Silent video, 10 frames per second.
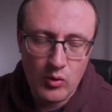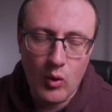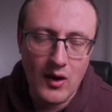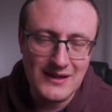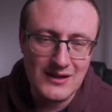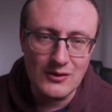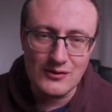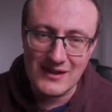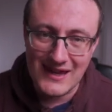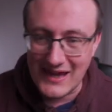quite
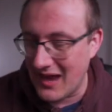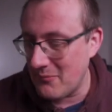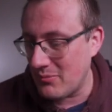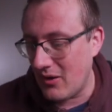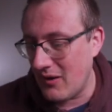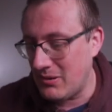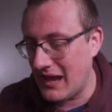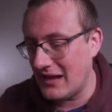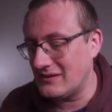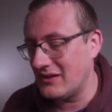used it yet, but I
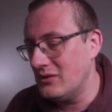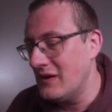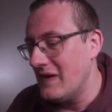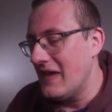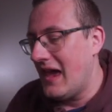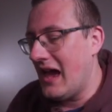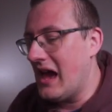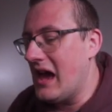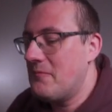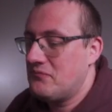plan to.
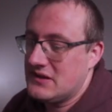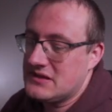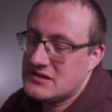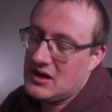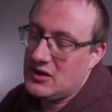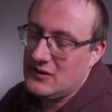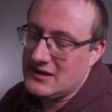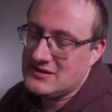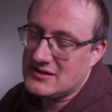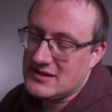Um, so
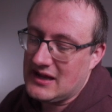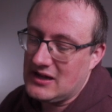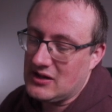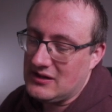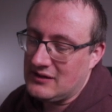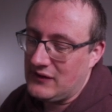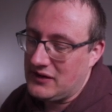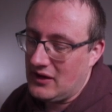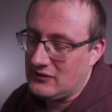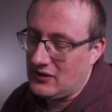let's just take a look at this
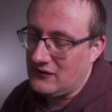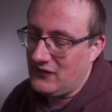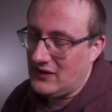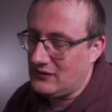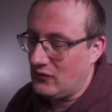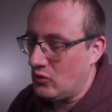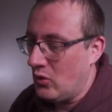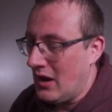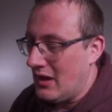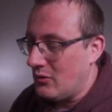video. So first of
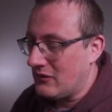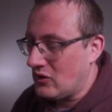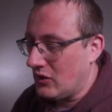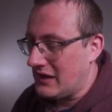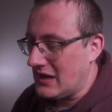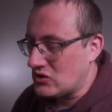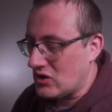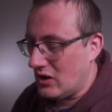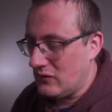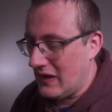all, we've got the
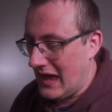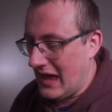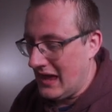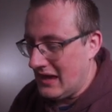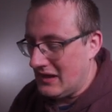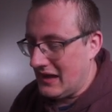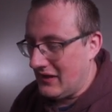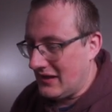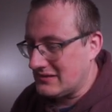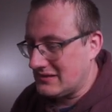intro there. Now
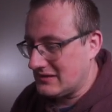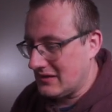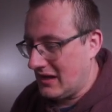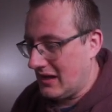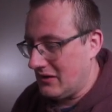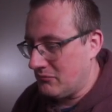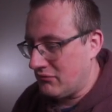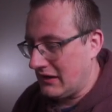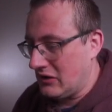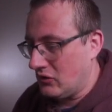that's uh,
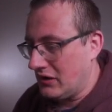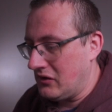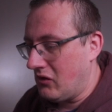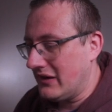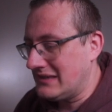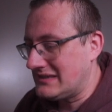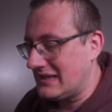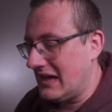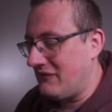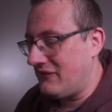bringing on a
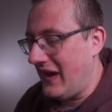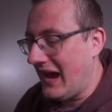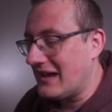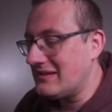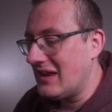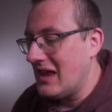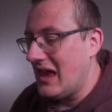nice effect